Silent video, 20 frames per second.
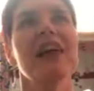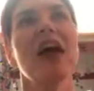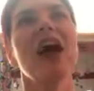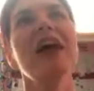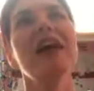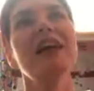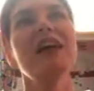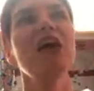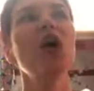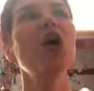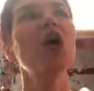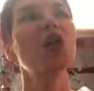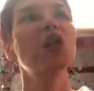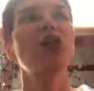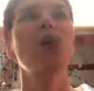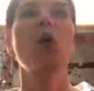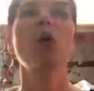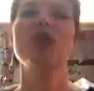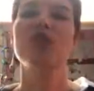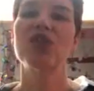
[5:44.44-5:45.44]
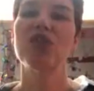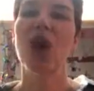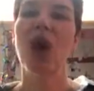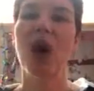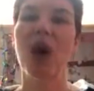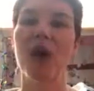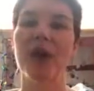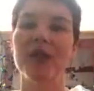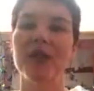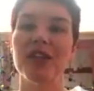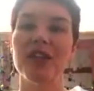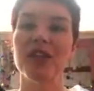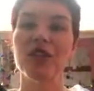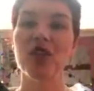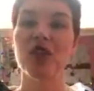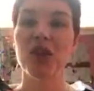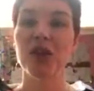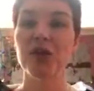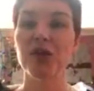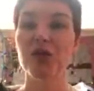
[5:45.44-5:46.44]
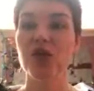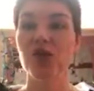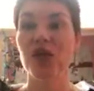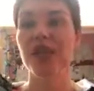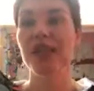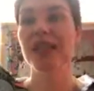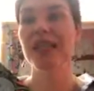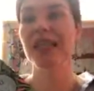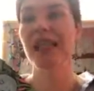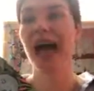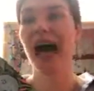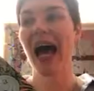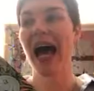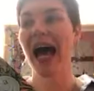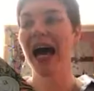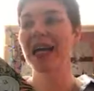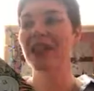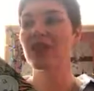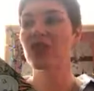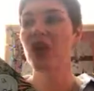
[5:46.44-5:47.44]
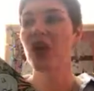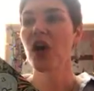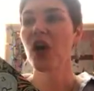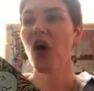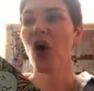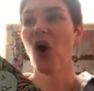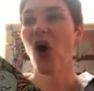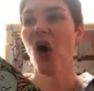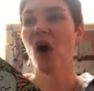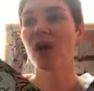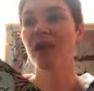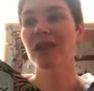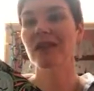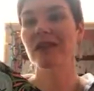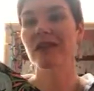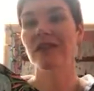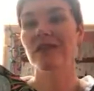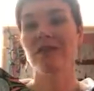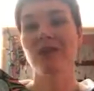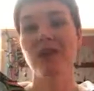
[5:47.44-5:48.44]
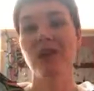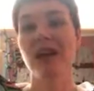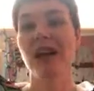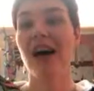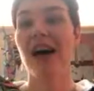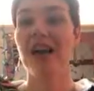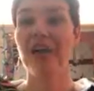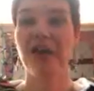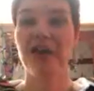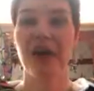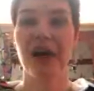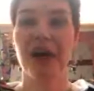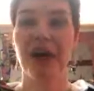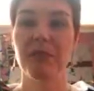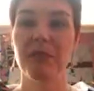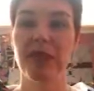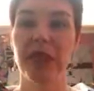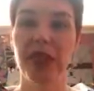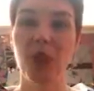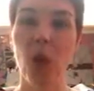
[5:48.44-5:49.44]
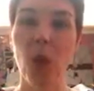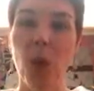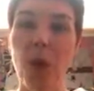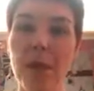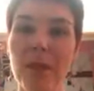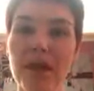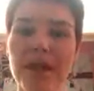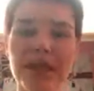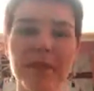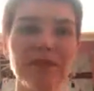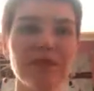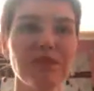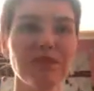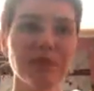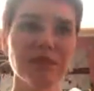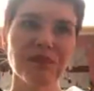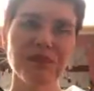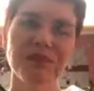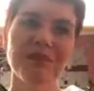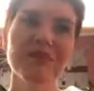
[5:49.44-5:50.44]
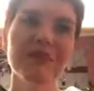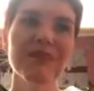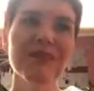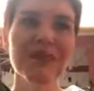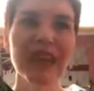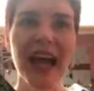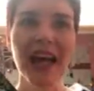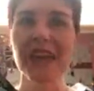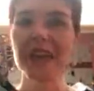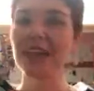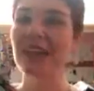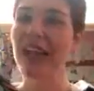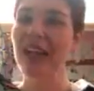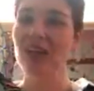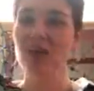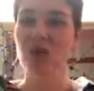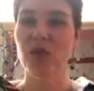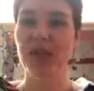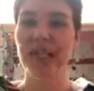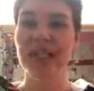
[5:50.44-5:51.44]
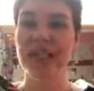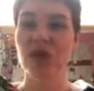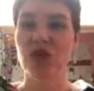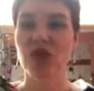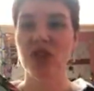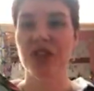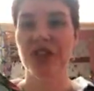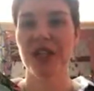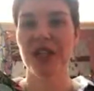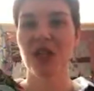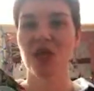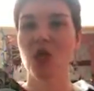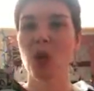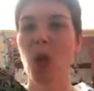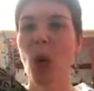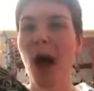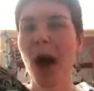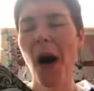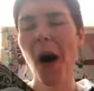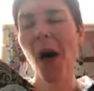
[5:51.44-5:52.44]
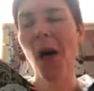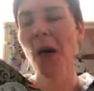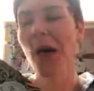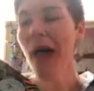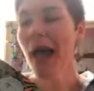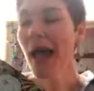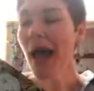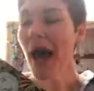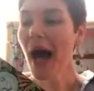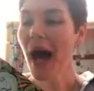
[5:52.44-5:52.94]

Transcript: her thoughts on children and on life and being a woman, I think that's really interesting as well.